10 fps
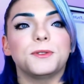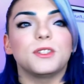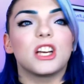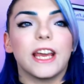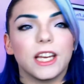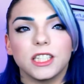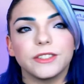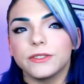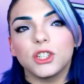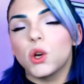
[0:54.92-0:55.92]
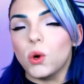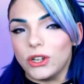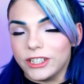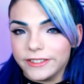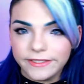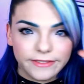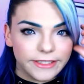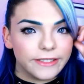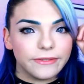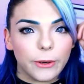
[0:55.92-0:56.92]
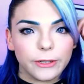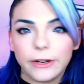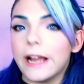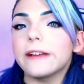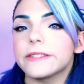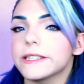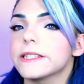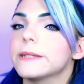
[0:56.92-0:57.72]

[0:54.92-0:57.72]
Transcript: looking cool in photographs.